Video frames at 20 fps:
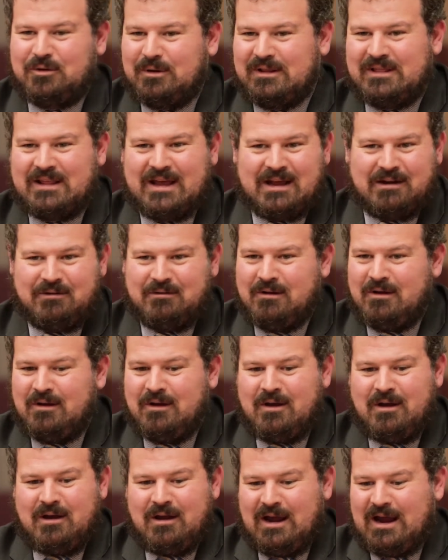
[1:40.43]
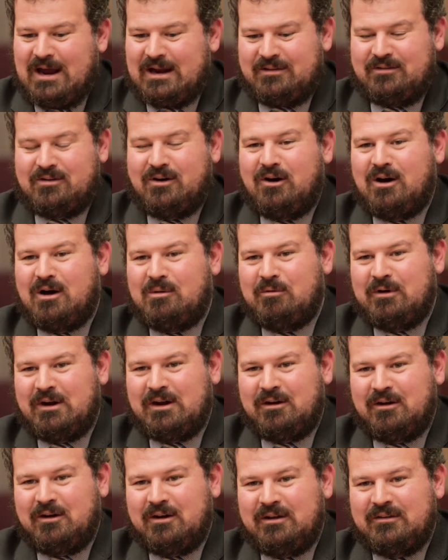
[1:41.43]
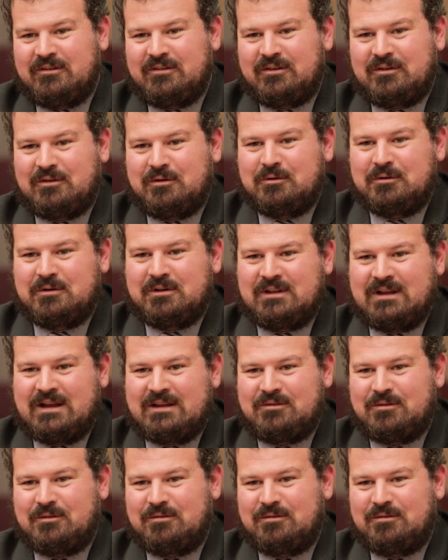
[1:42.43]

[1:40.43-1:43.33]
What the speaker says: you're doing that at a time when earnings are good,